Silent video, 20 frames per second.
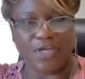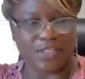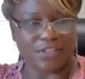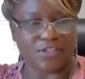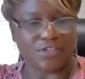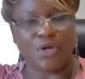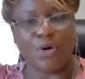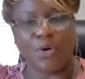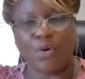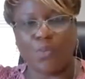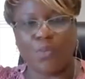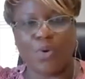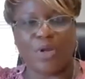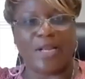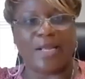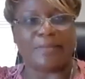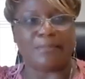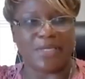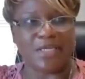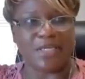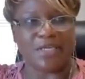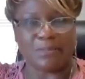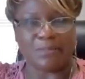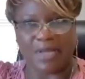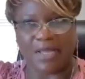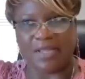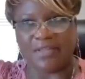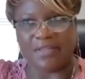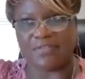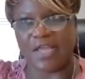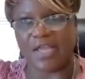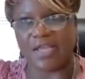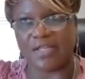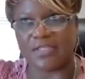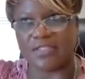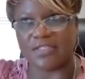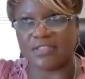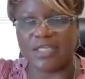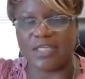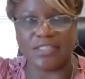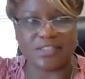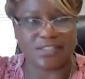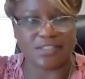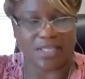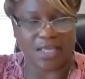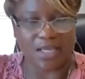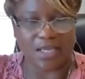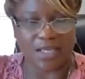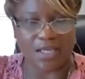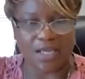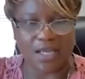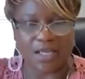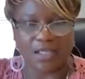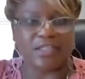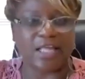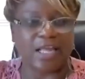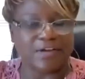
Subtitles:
And so what I mean by that is, let's say,